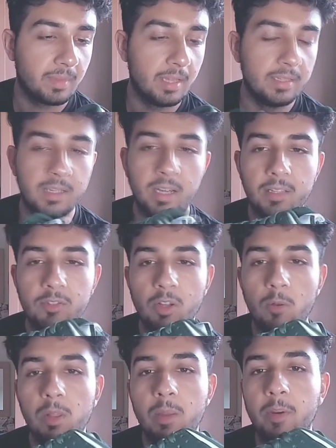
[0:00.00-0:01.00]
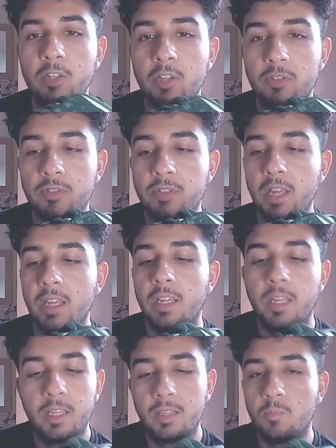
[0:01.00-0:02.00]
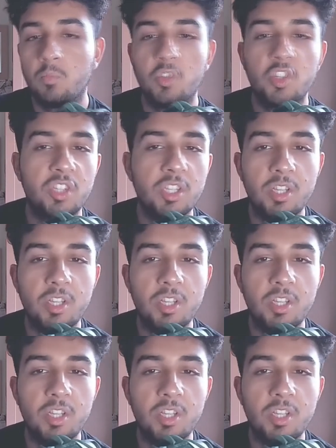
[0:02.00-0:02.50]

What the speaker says: yeah, there's not really much else to say. Just